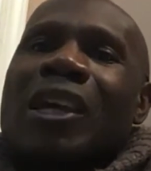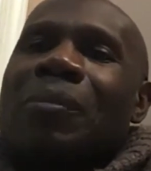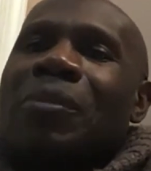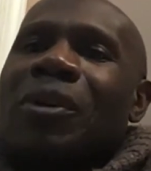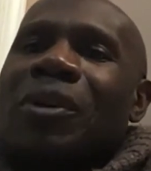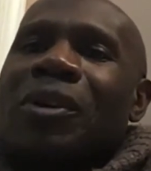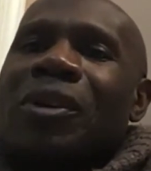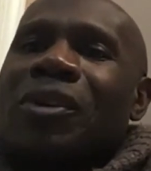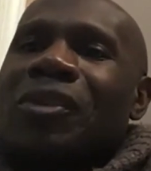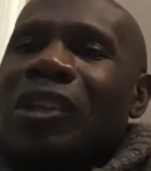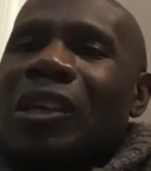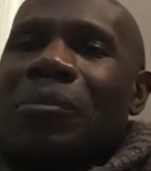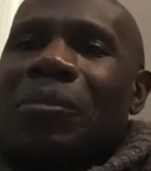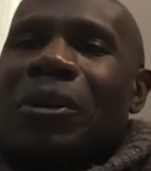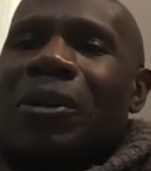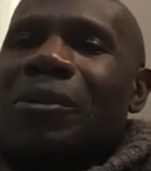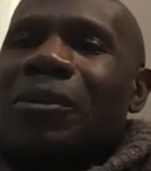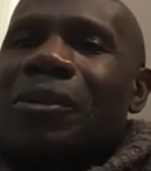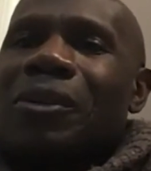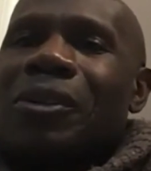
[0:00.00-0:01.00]
Gabriel Garcia
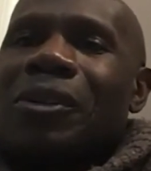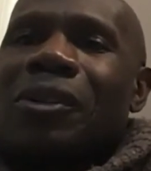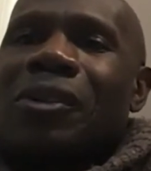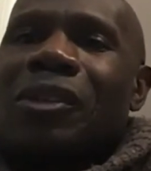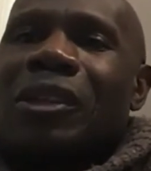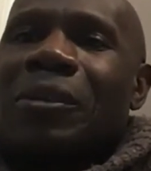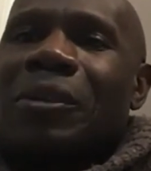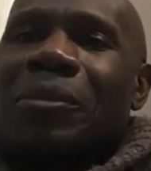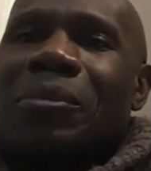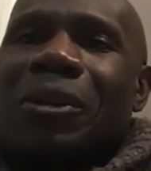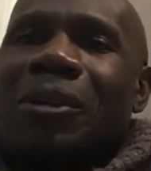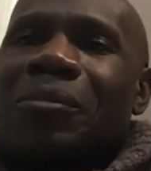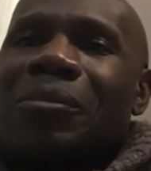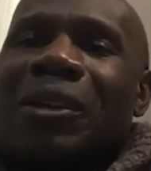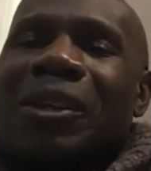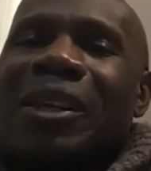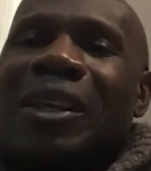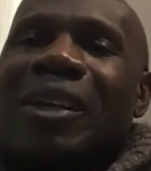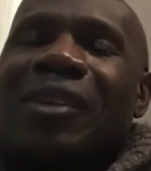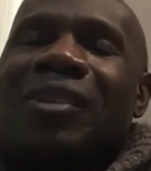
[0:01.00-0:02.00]
Mar- Garcia Mar-
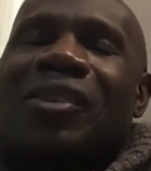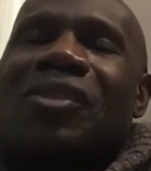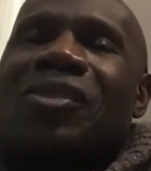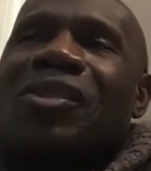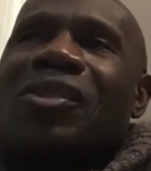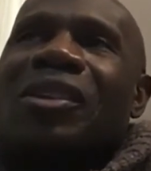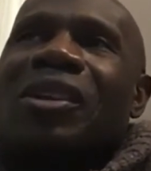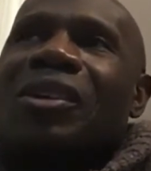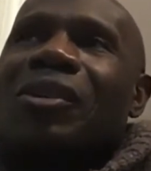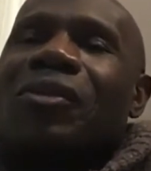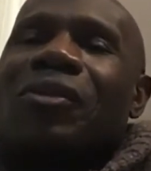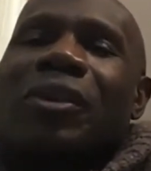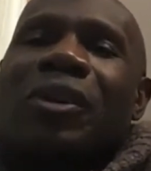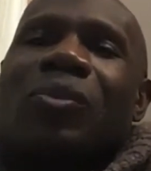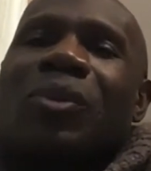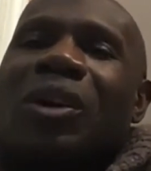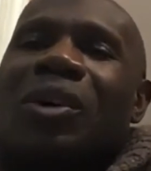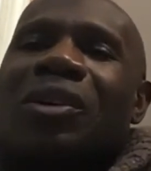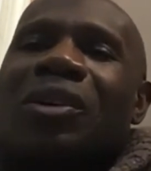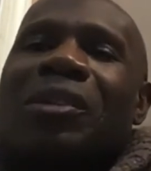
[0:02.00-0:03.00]
Marquez is just like a very
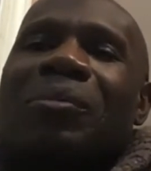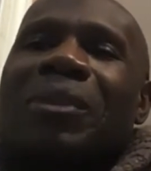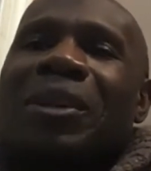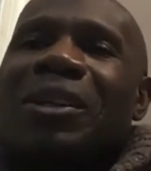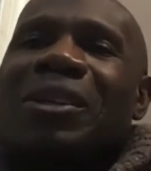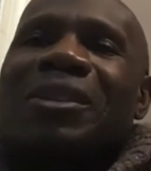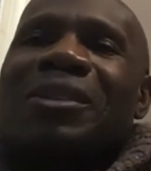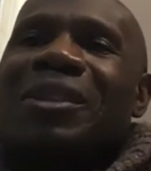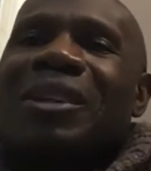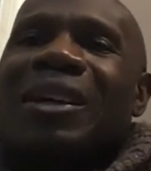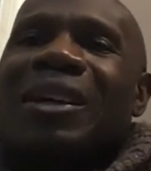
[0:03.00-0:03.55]
welcoming.